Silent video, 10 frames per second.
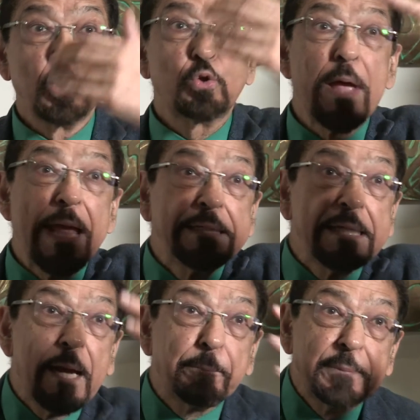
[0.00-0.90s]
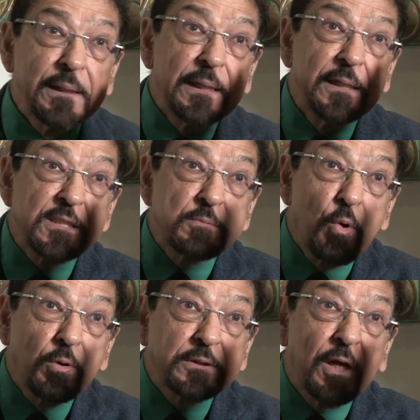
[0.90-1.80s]
to ending up in a
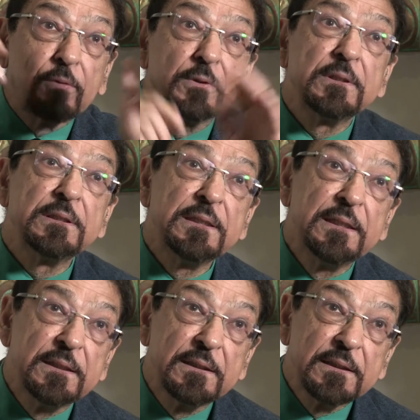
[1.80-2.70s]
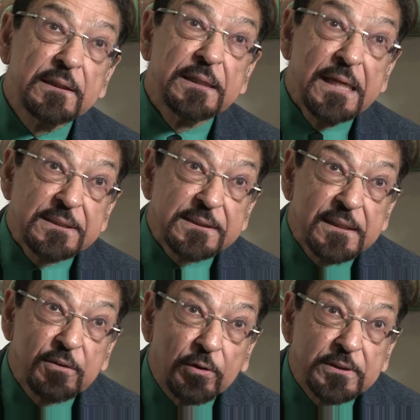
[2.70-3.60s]
small town in
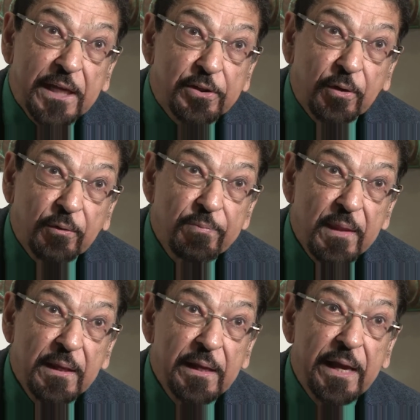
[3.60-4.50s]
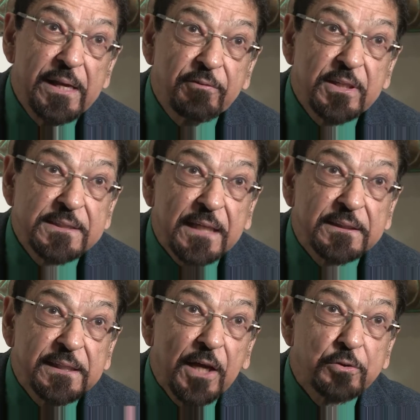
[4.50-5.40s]
Kingston, Ontario. And every
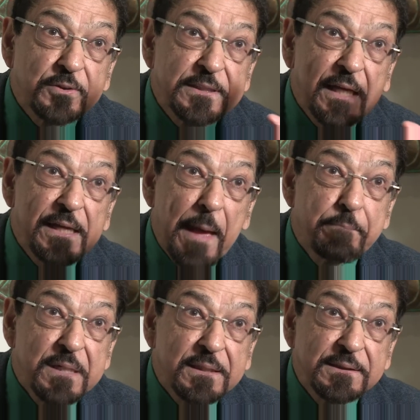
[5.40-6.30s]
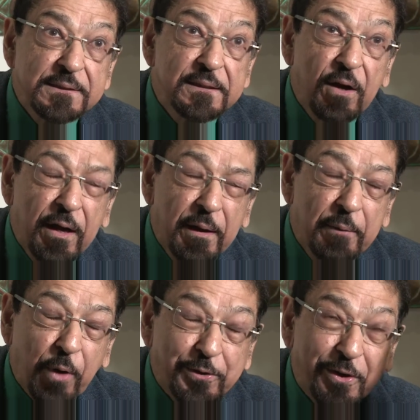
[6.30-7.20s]
Saturday I had to sell hamburgers and
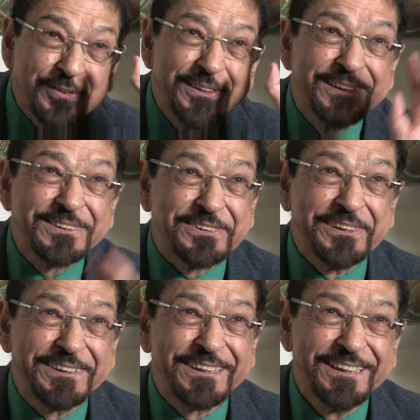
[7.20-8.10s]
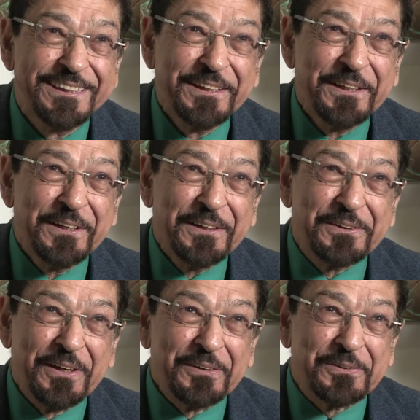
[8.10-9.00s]
hot dogs in the street
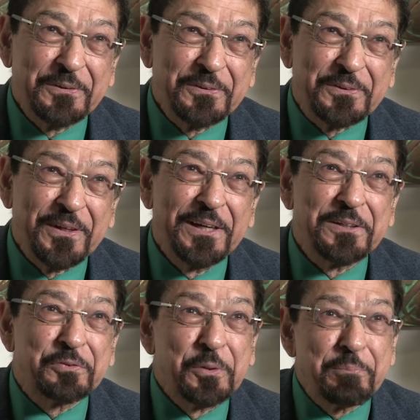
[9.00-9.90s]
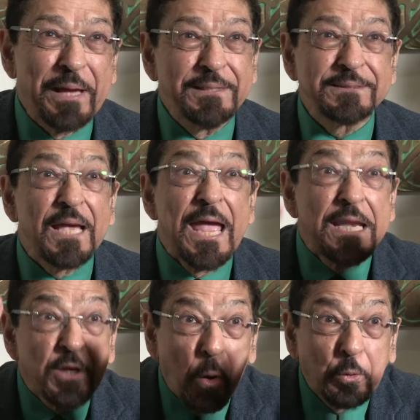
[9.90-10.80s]
to earn a few pennies.
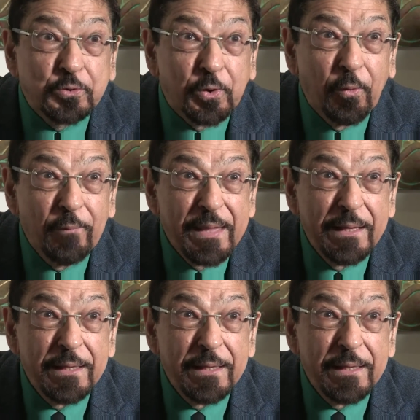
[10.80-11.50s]
And also,